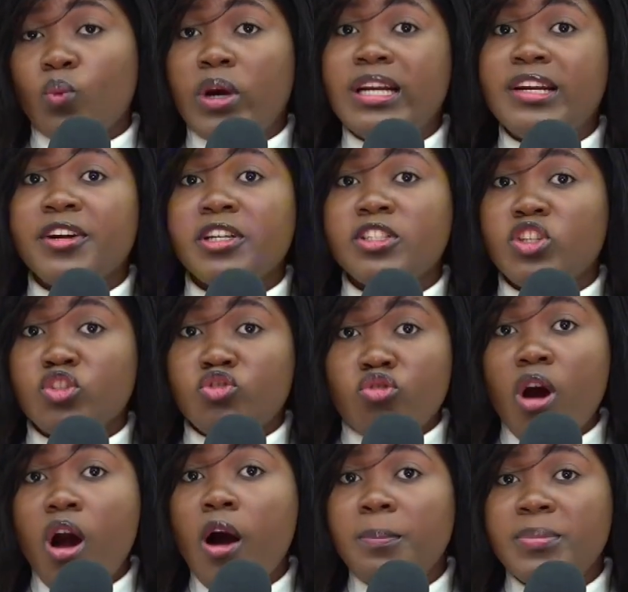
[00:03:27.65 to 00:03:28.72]
When there is a
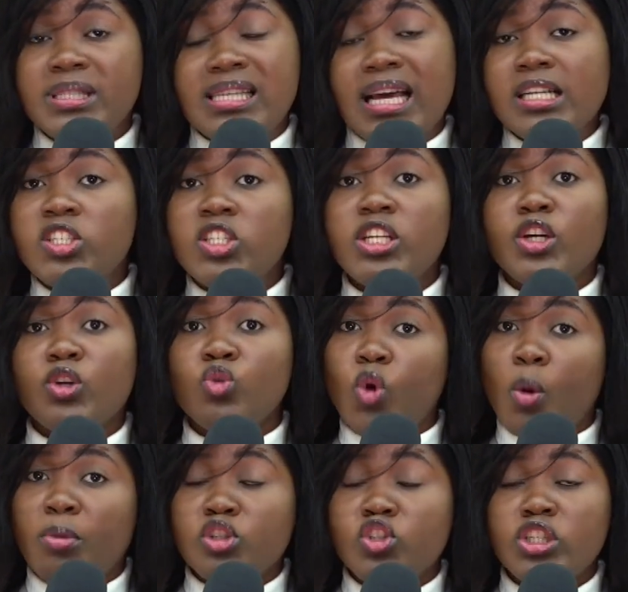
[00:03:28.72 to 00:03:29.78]
drop, it's actually a good
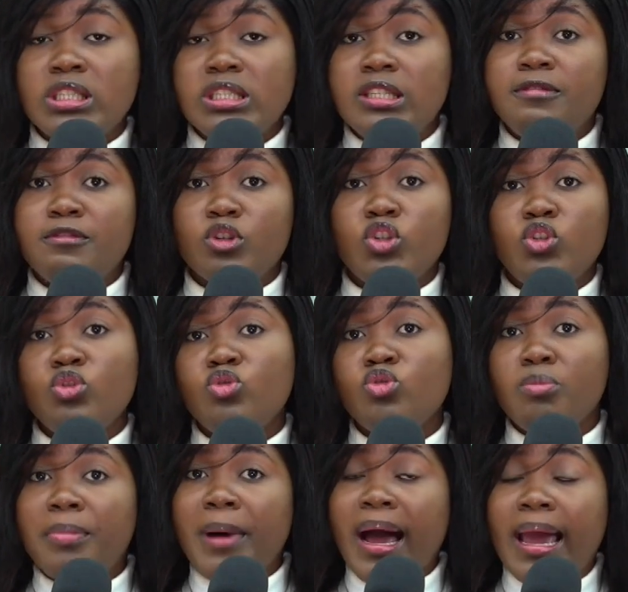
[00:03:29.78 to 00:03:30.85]
opportunity for you to
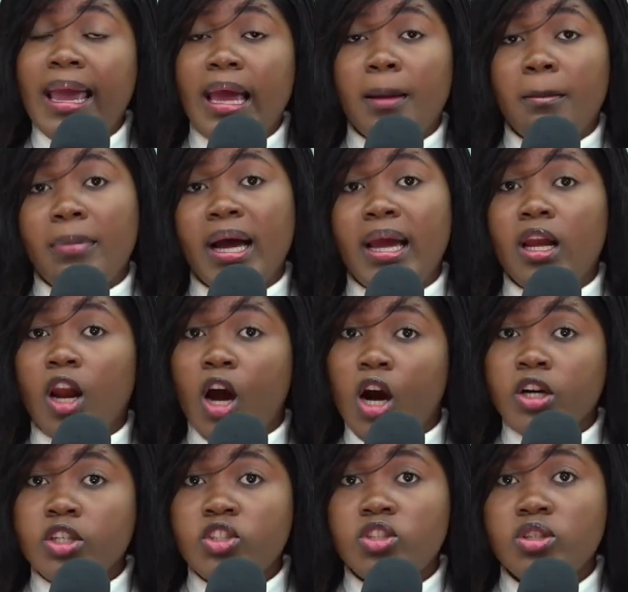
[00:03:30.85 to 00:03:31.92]
buy and buy
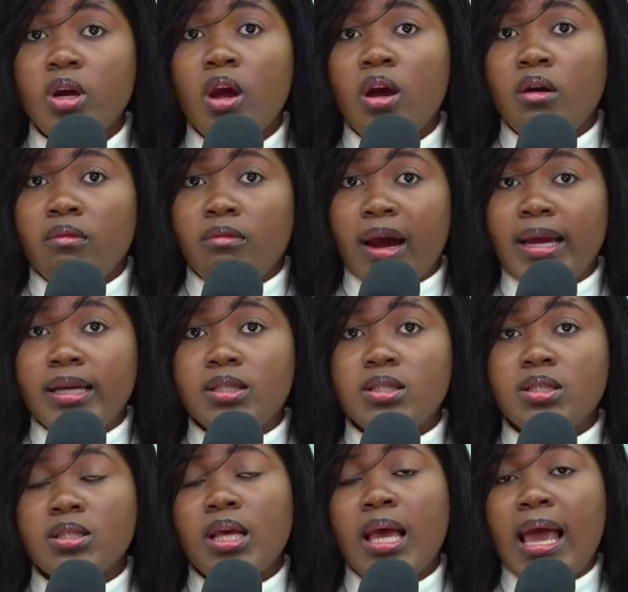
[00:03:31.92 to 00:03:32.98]
large,
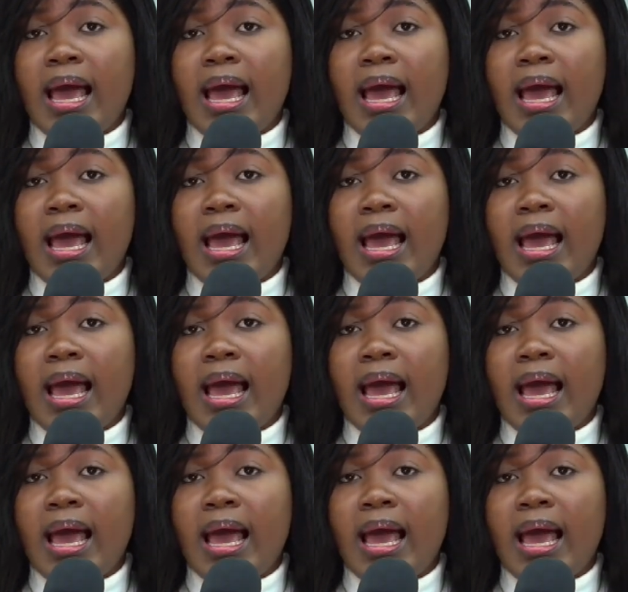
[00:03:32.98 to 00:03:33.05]
right?